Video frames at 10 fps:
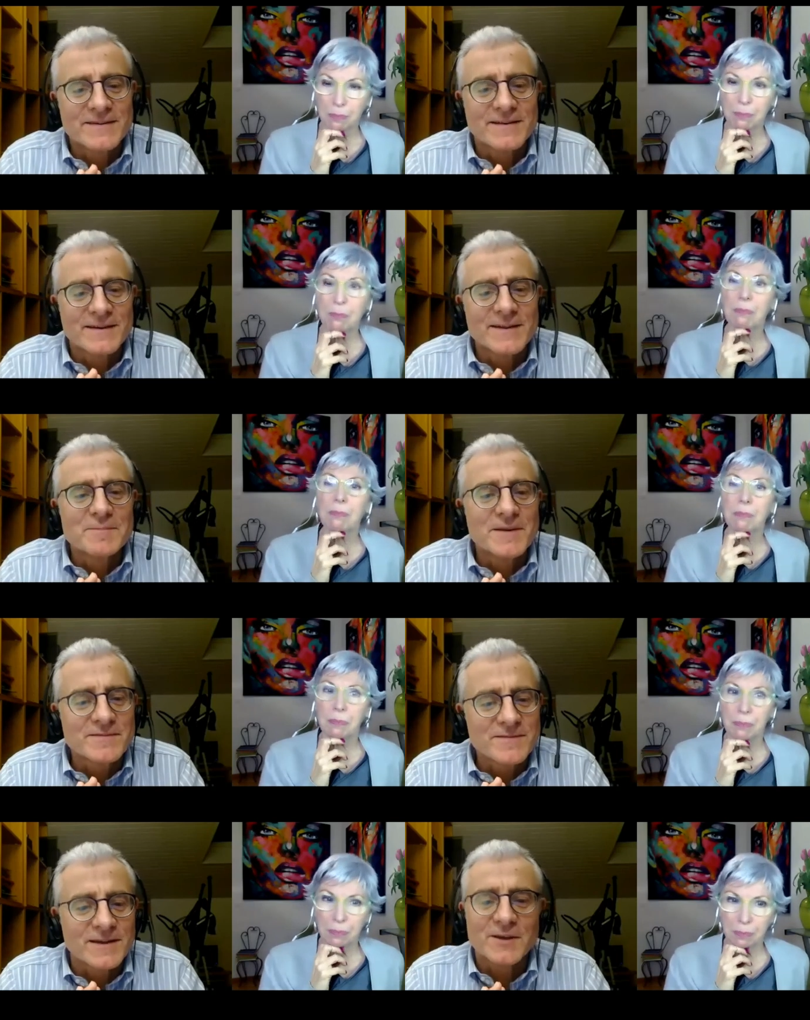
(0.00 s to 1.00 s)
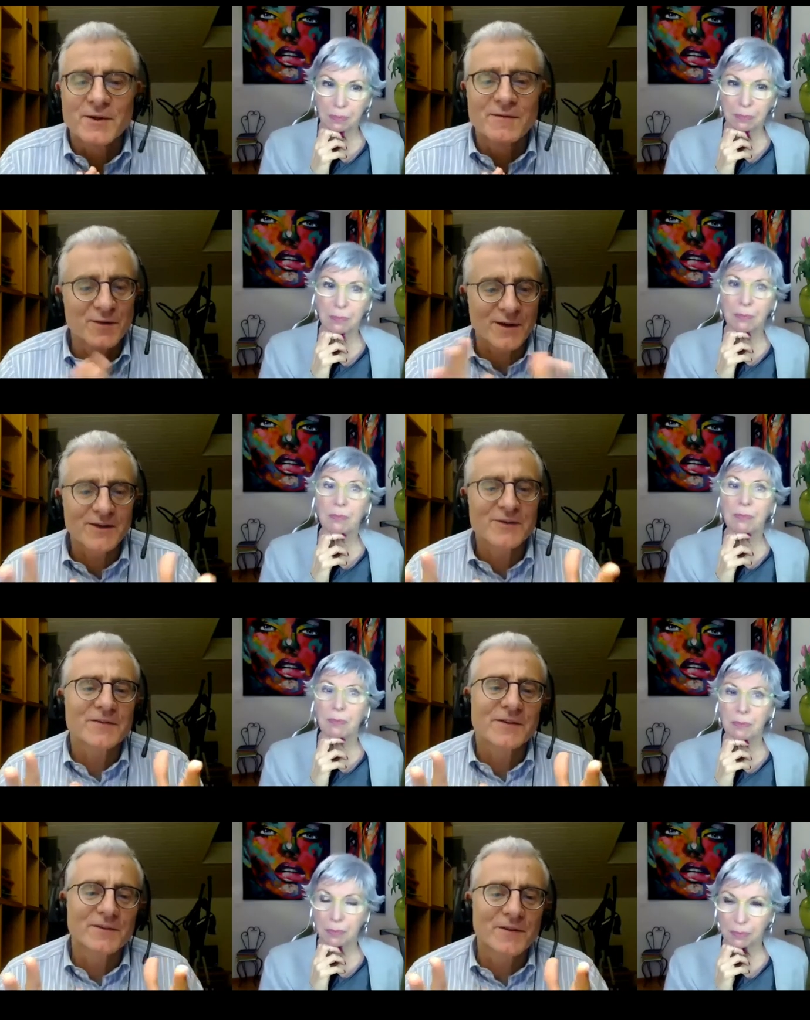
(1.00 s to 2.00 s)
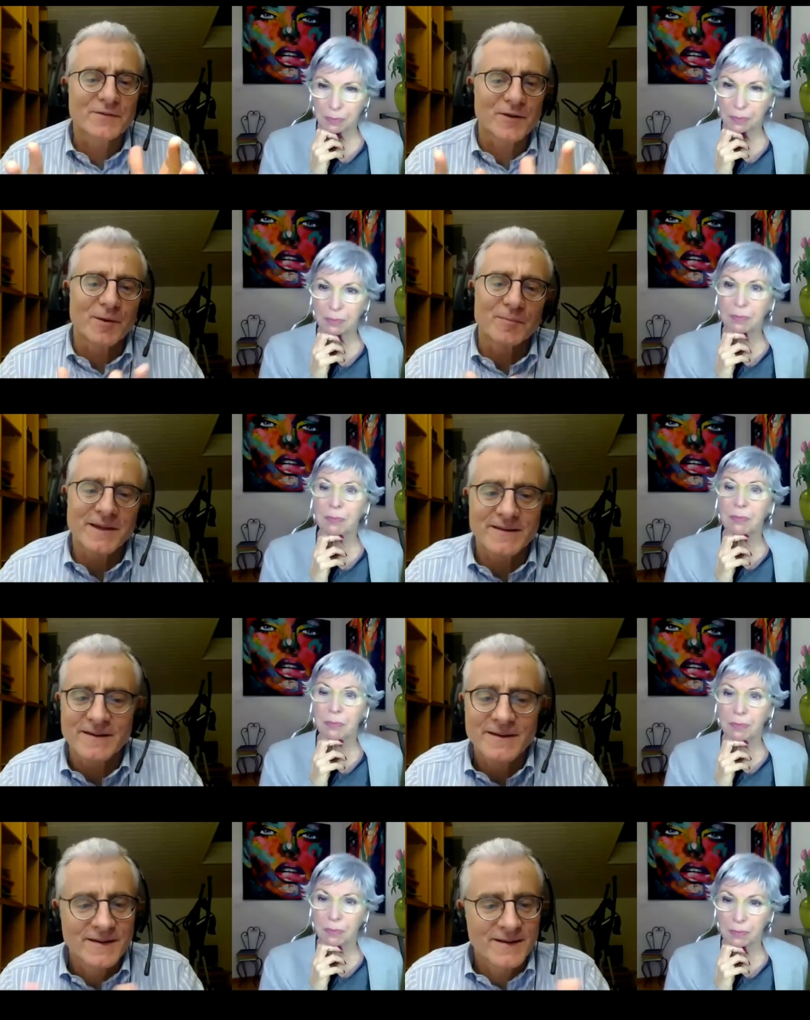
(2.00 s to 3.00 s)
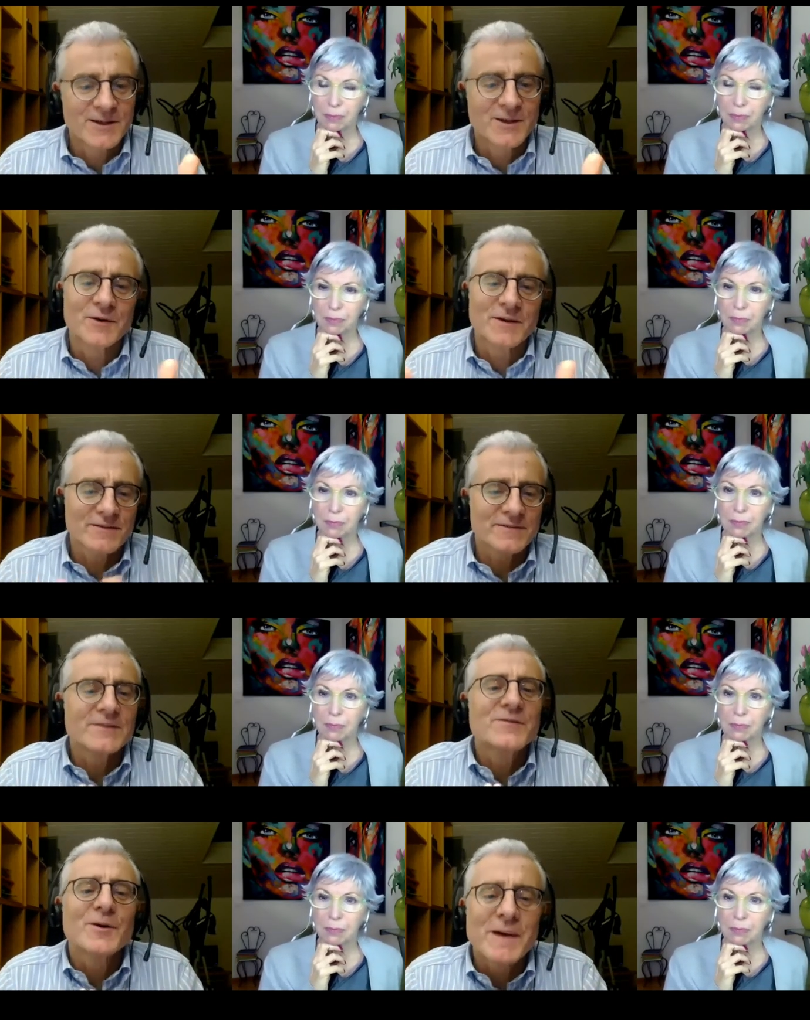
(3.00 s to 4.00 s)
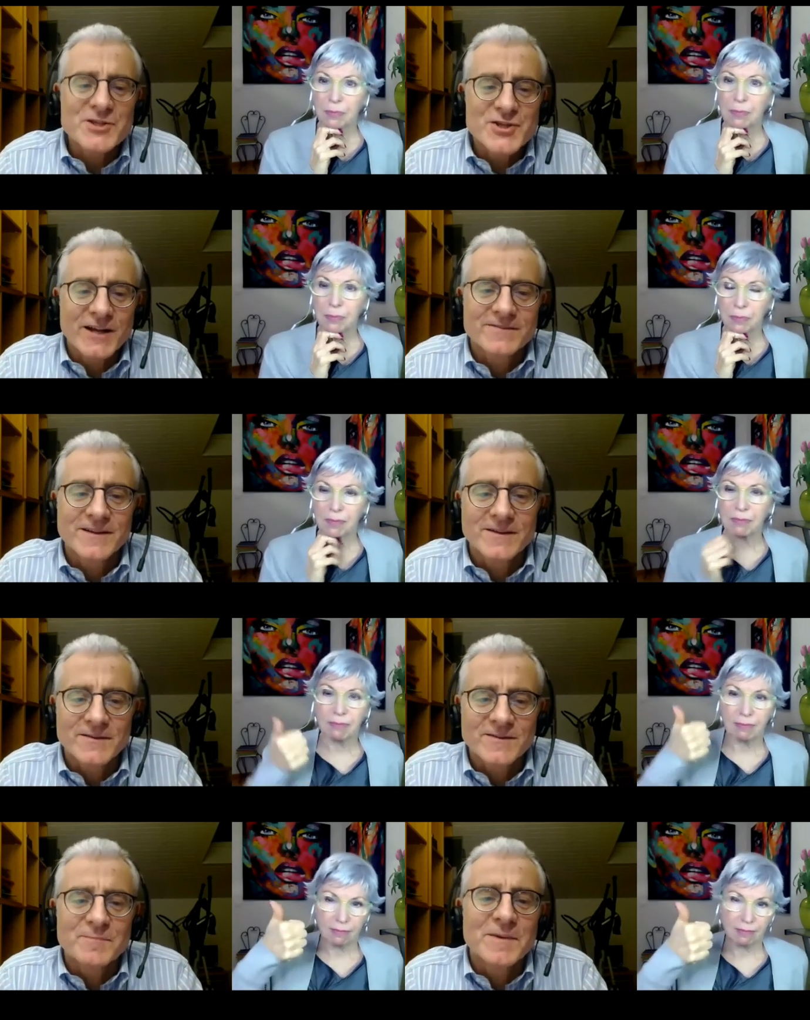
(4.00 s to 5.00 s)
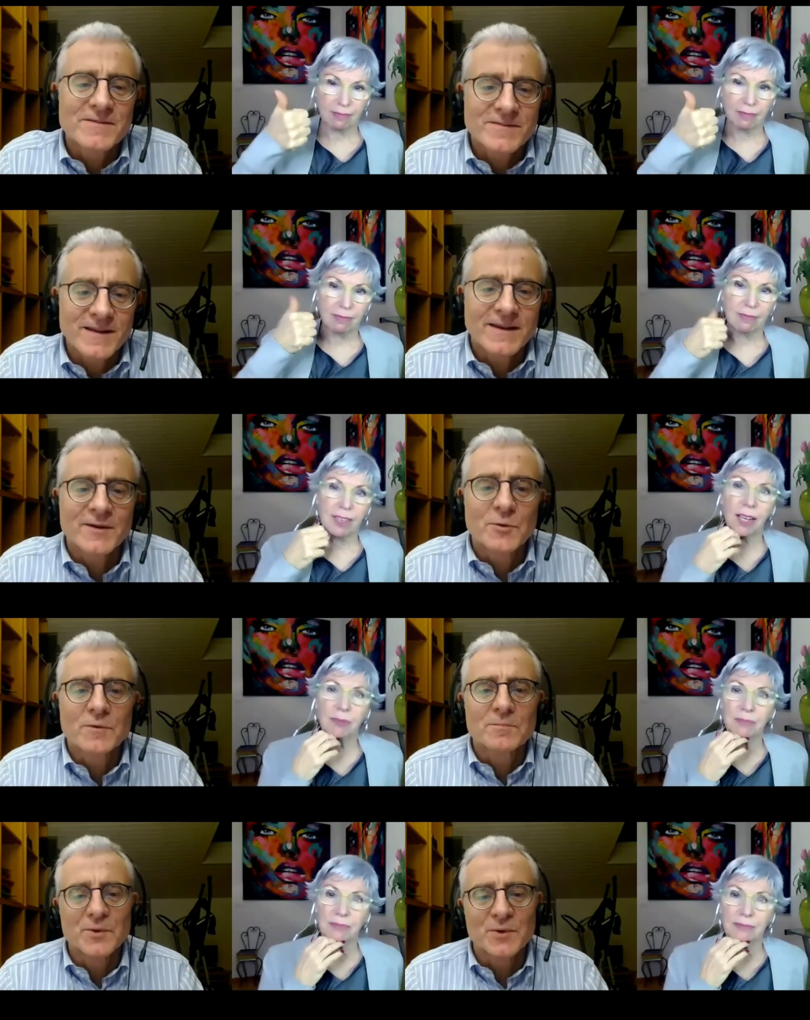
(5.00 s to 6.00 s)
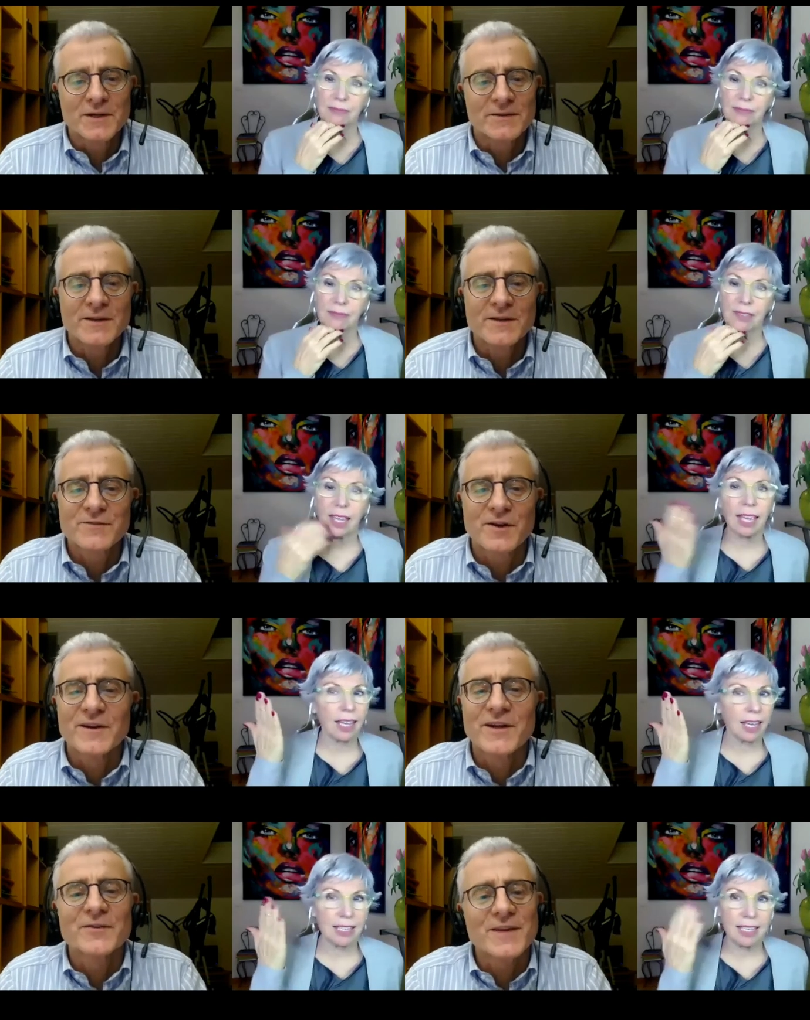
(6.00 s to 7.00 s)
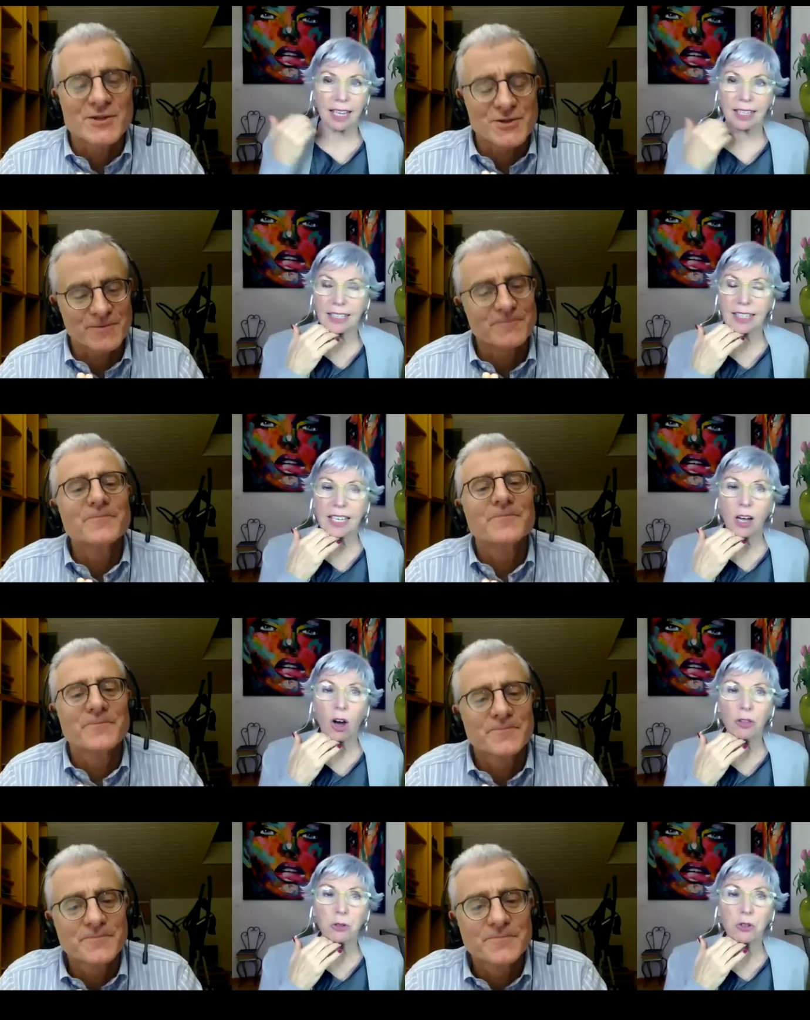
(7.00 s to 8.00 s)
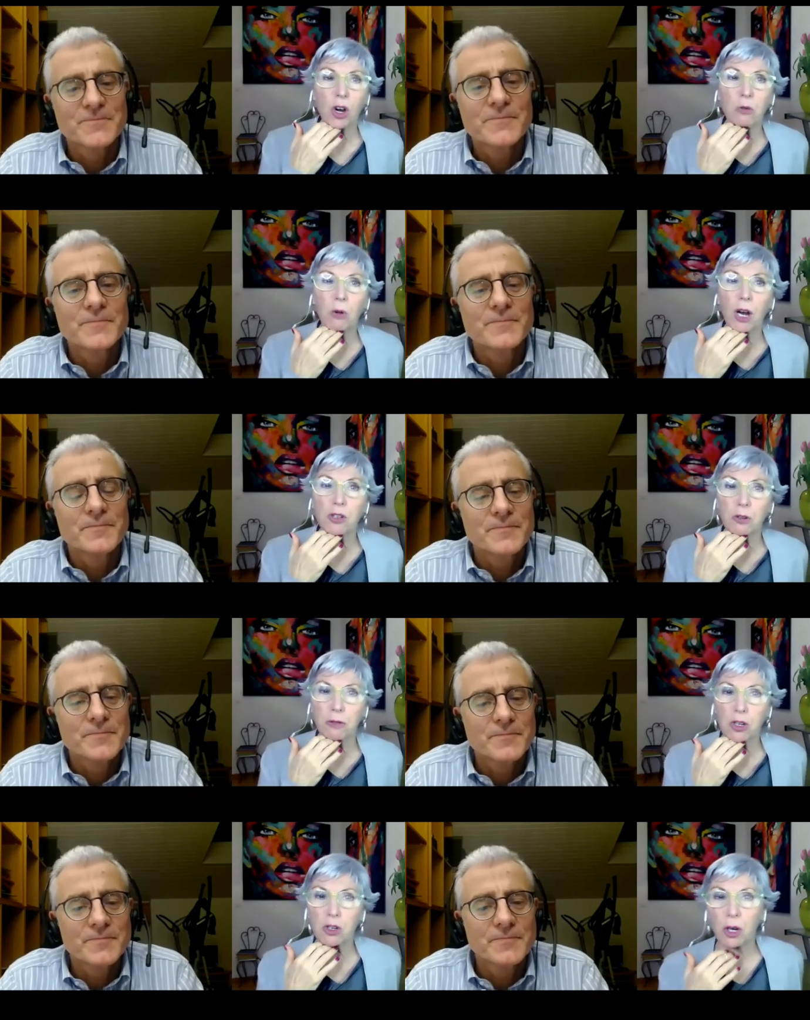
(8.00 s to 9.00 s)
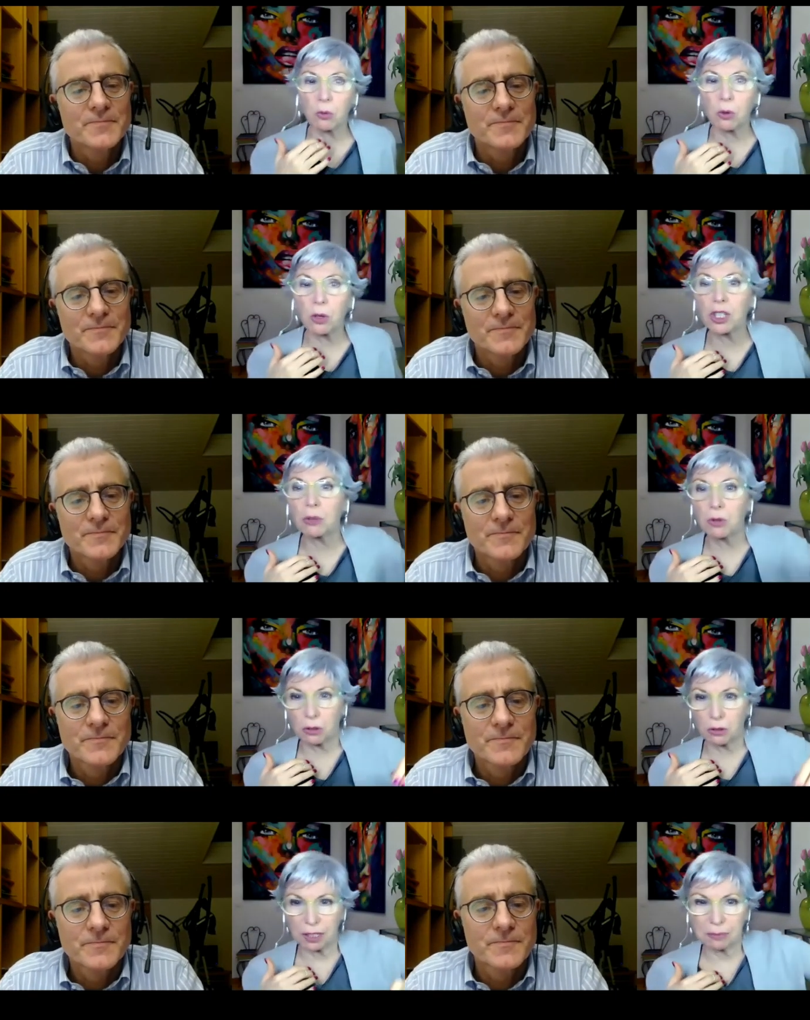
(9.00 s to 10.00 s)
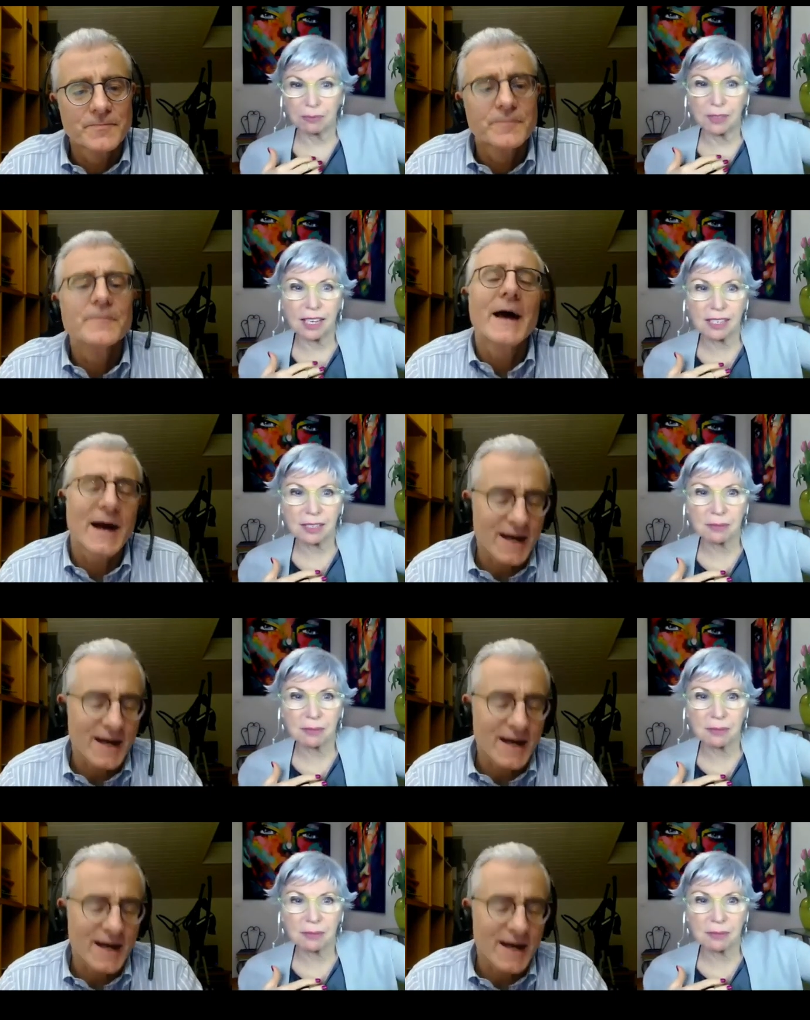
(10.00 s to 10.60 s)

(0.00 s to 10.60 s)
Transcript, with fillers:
Speaker 1: uh, the best thing, you know, if you're interested in this topic, uh, you know, it's not by chance that it's the best-selling
Speaker 2: yeah. book in the history of negotiation. Exactly. Authors are Roger Fisher and William Ury. Yes.